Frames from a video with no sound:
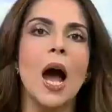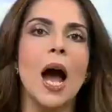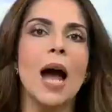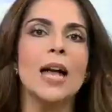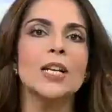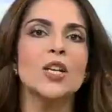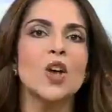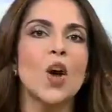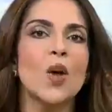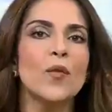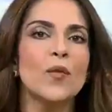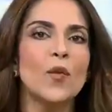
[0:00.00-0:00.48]

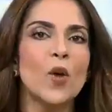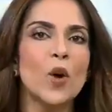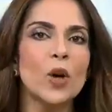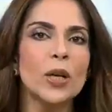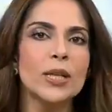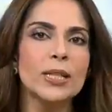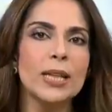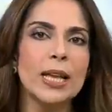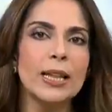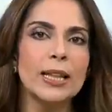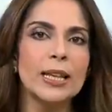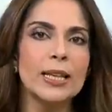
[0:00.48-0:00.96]
Our top
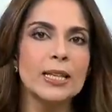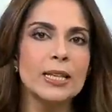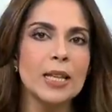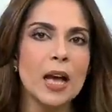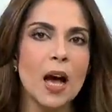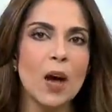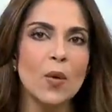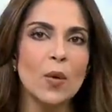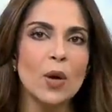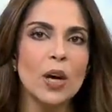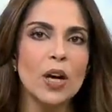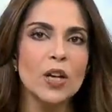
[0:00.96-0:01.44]
focus at
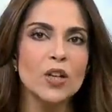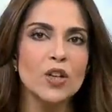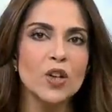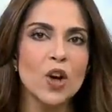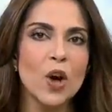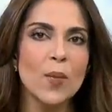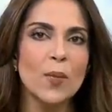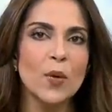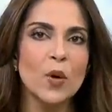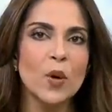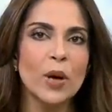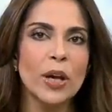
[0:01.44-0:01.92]
this hour,
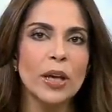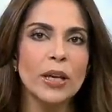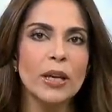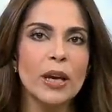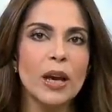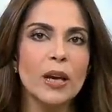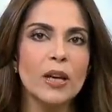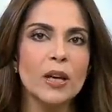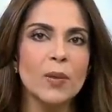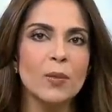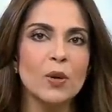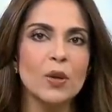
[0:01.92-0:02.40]
a top
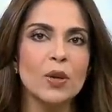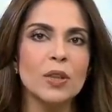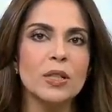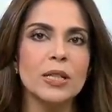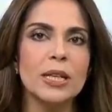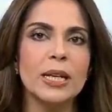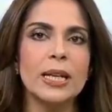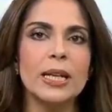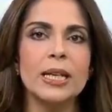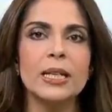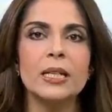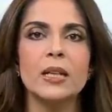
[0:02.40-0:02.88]
Rohingya
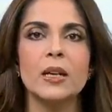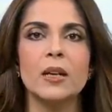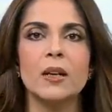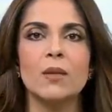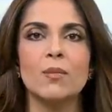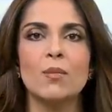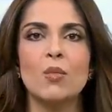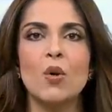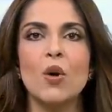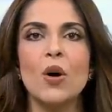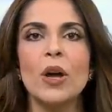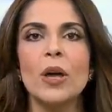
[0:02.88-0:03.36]
community
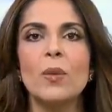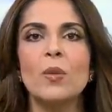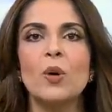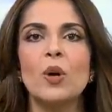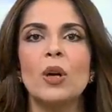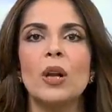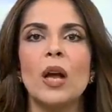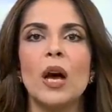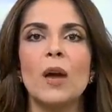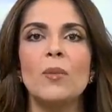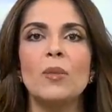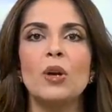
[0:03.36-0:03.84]
leader,
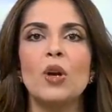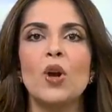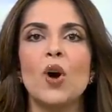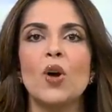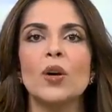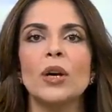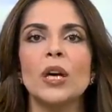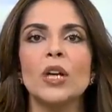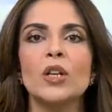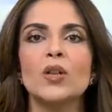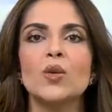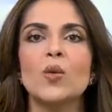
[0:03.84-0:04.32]
Mohibullah,
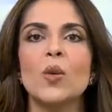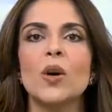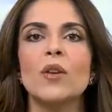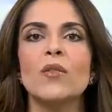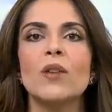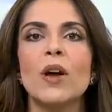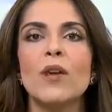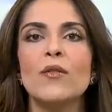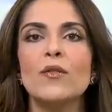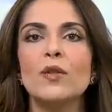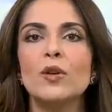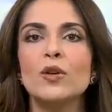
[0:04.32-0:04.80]
belonging
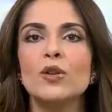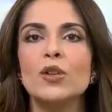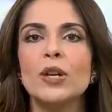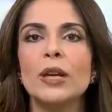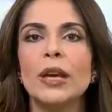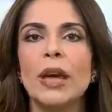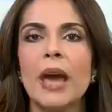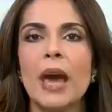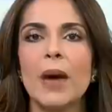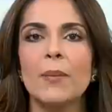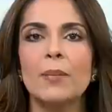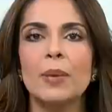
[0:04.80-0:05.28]
to a
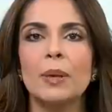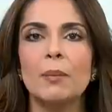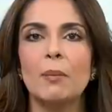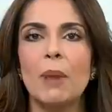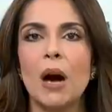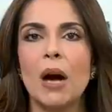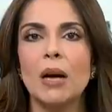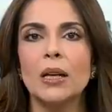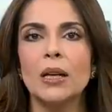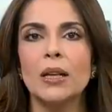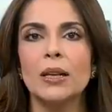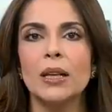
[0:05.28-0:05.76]
refugee camp
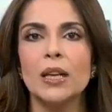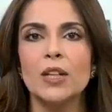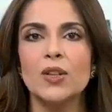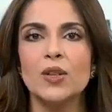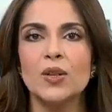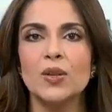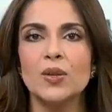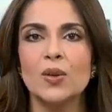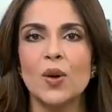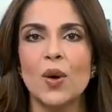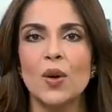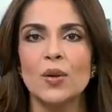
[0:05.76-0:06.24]
in
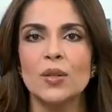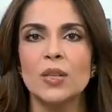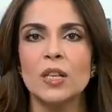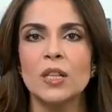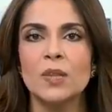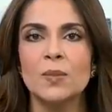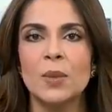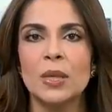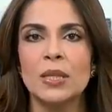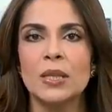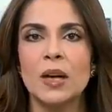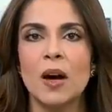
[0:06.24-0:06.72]
Bangladesh's
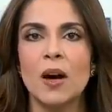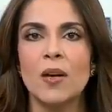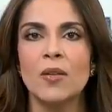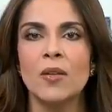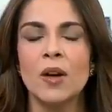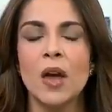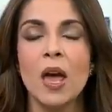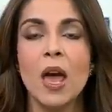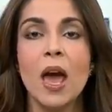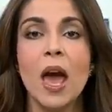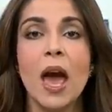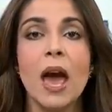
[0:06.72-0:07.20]
Cox's
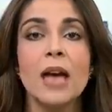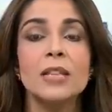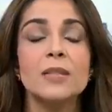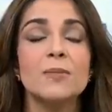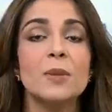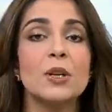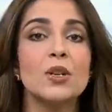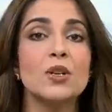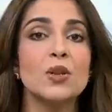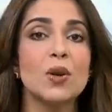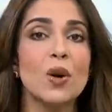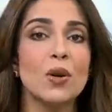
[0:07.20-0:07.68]
Bazar,
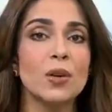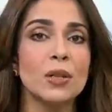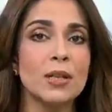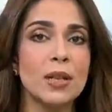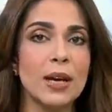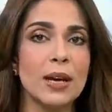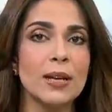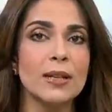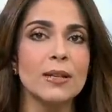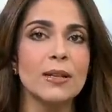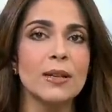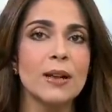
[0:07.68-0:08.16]
has been
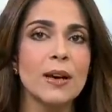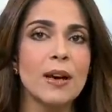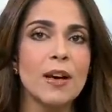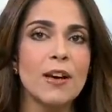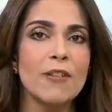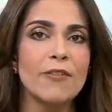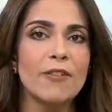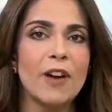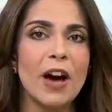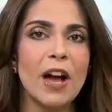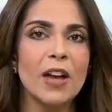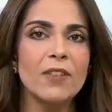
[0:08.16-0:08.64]
shot dead.
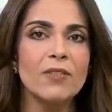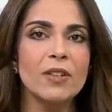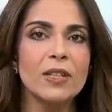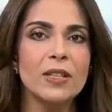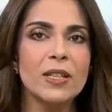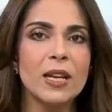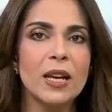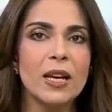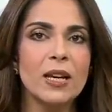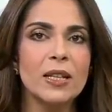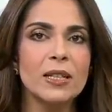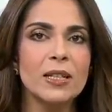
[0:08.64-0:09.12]

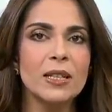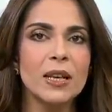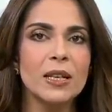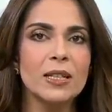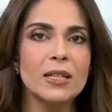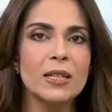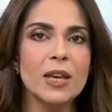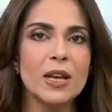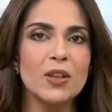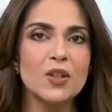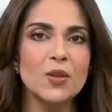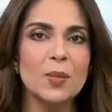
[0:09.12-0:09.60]
5
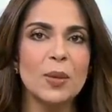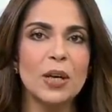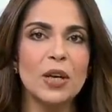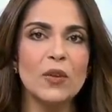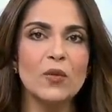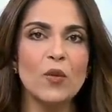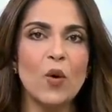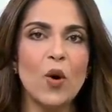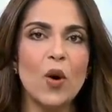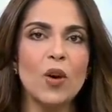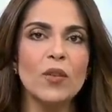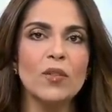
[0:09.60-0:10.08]
assailants are said to
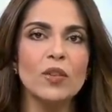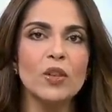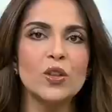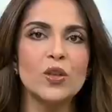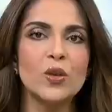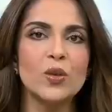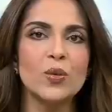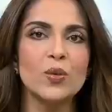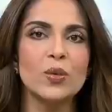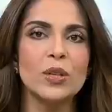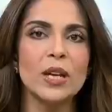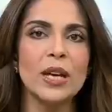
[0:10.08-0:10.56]
be involved
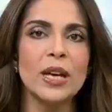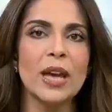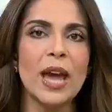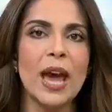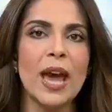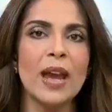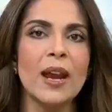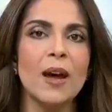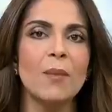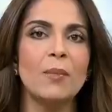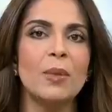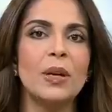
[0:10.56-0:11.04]
in the
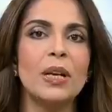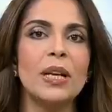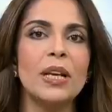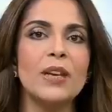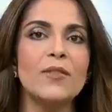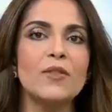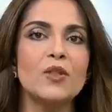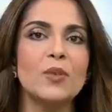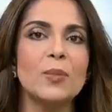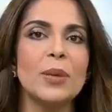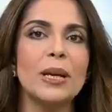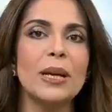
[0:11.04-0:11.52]
shooting and are
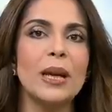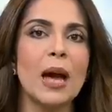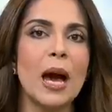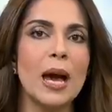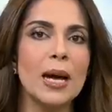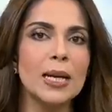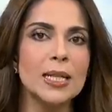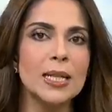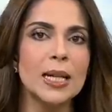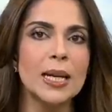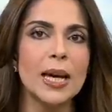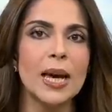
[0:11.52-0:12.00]
believed to be
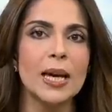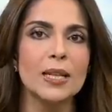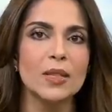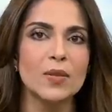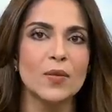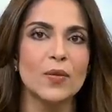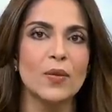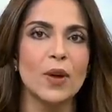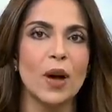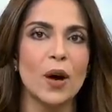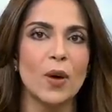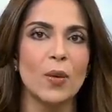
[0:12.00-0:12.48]
in hiding
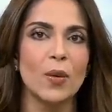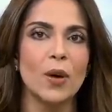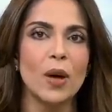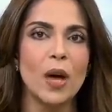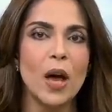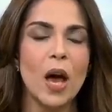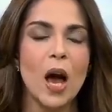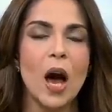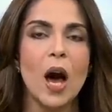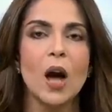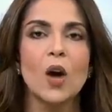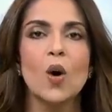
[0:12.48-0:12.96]
as of
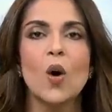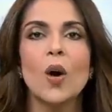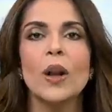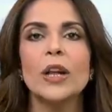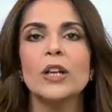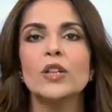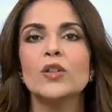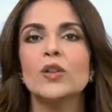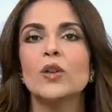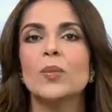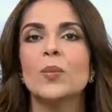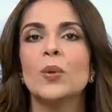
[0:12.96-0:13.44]
now.
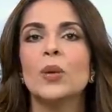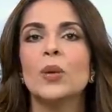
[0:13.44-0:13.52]
According to the